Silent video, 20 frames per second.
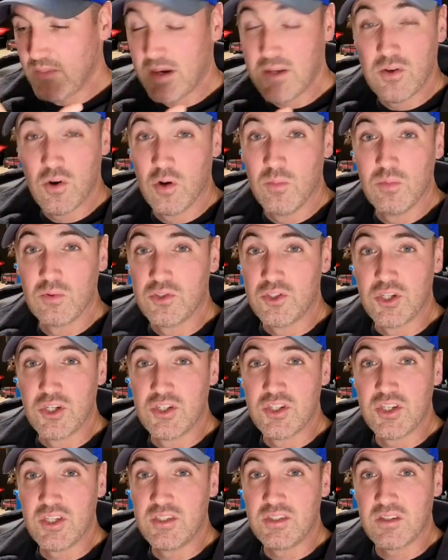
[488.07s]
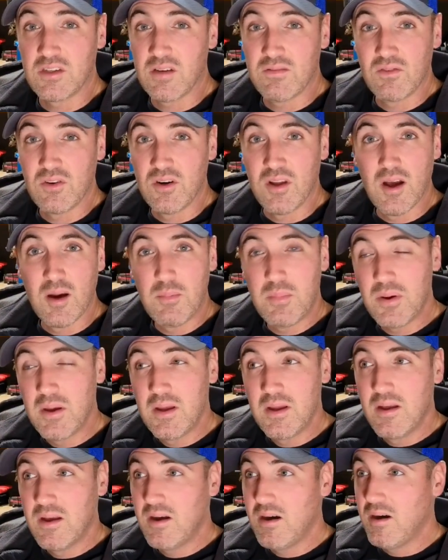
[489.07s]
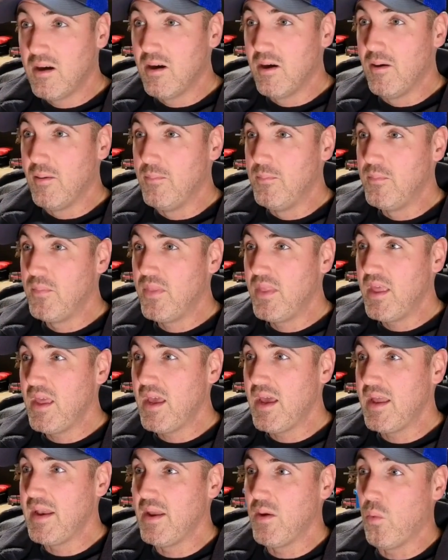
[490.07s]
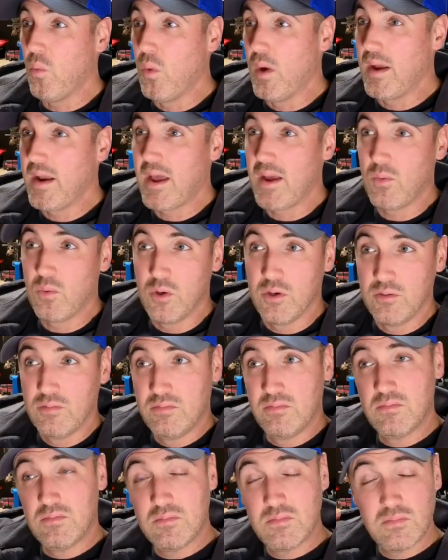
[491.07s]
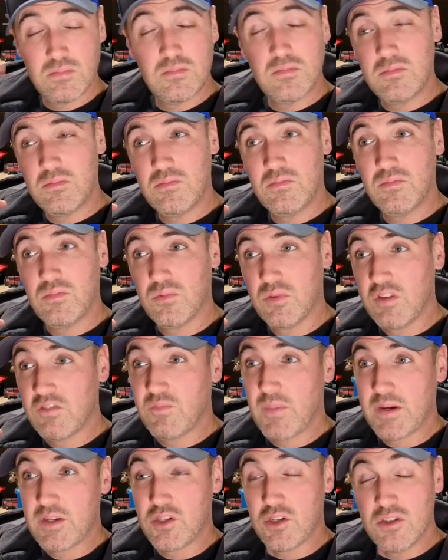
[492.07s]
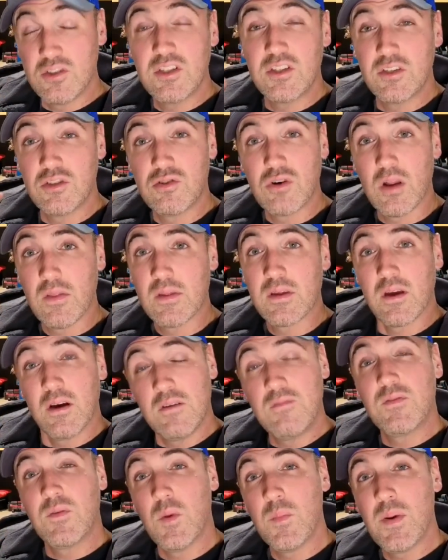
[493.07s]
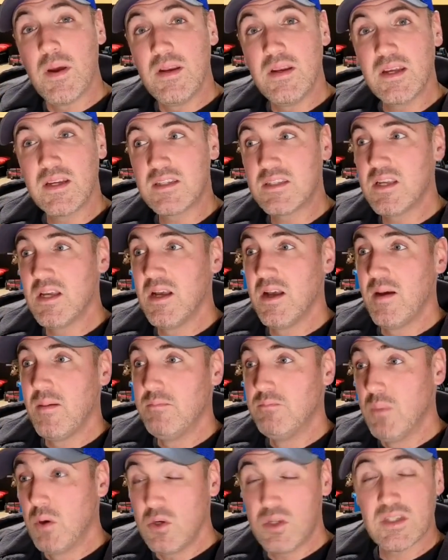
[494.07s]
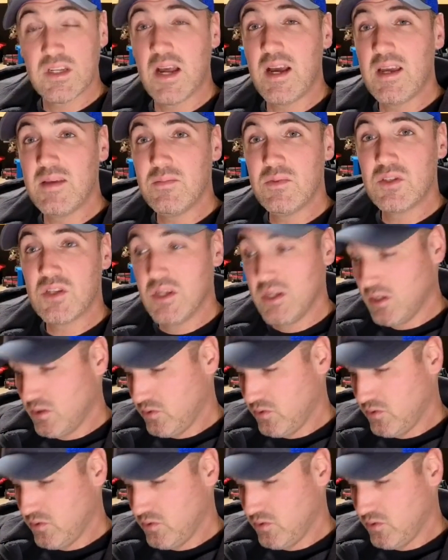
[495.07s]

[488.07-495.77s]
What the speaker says: normal jersey to cover it up. And when I would lift my jersey to draw the gun from appendix, most times